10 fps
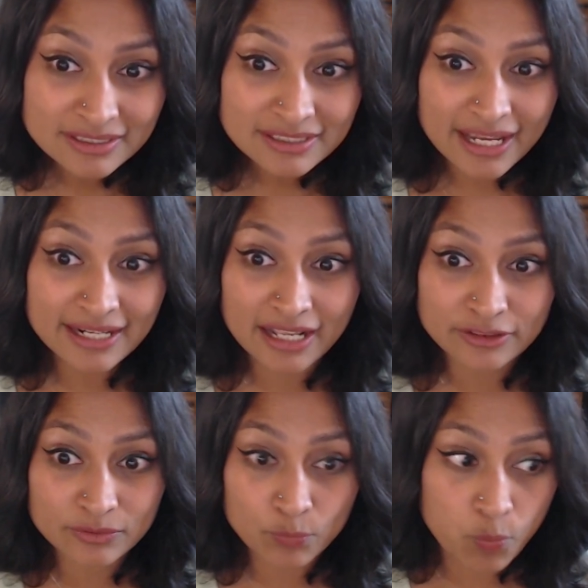And like
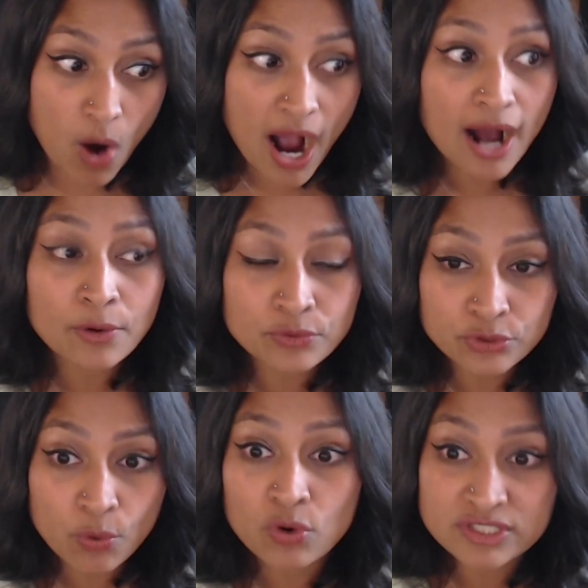how
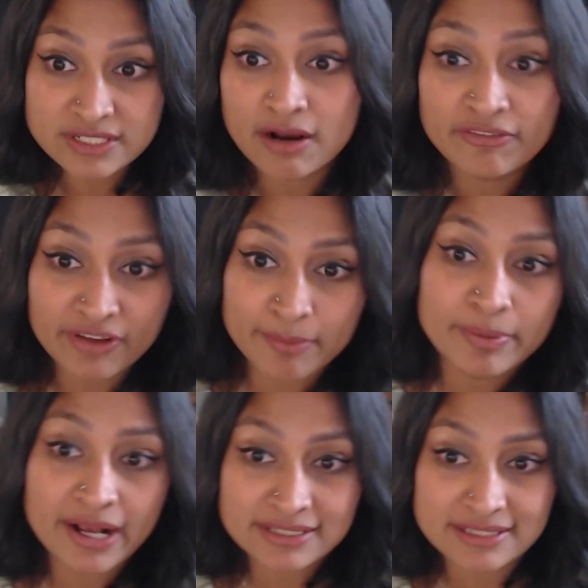your stuff
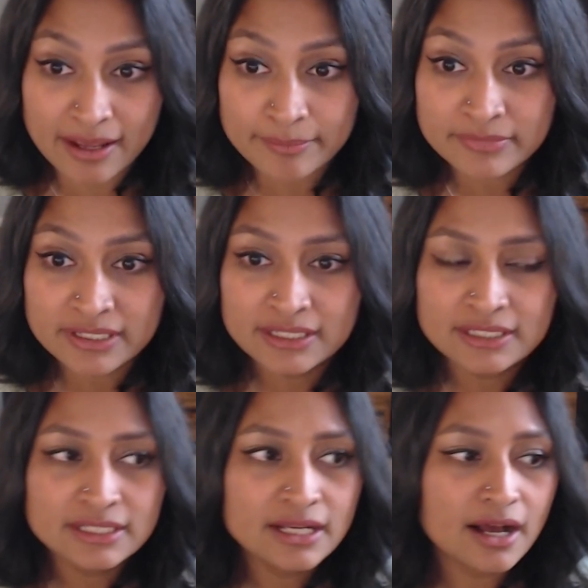impacts them.
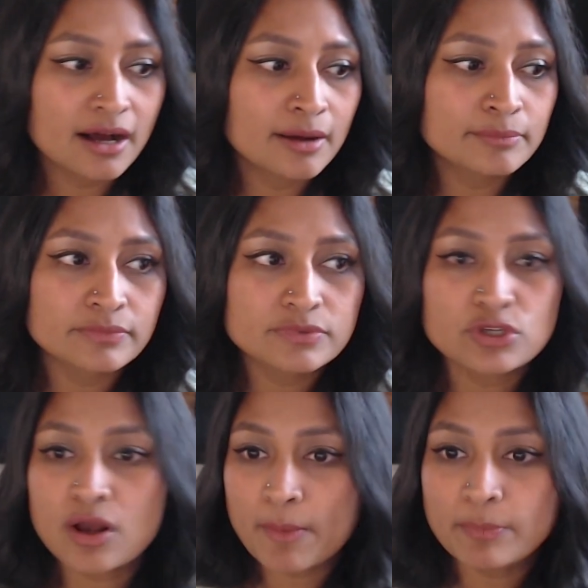
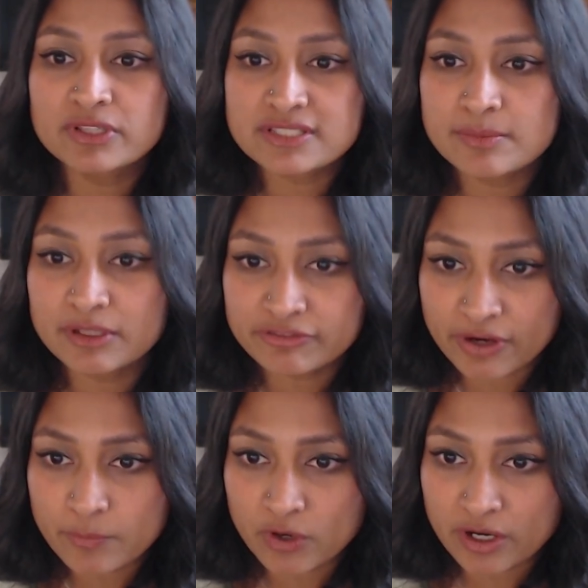So come up with a similar
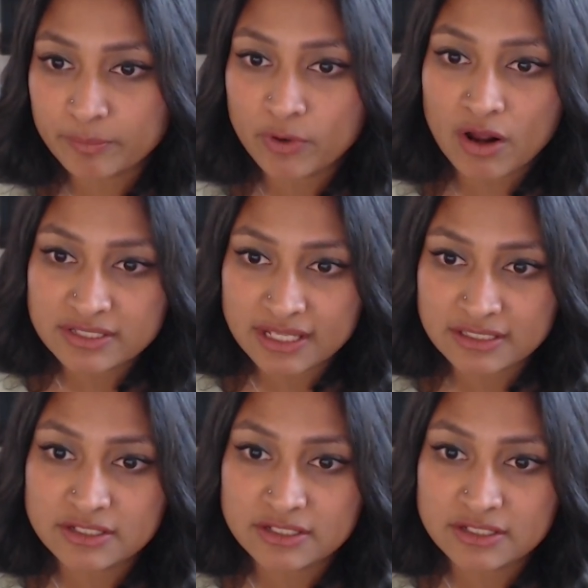framework and process to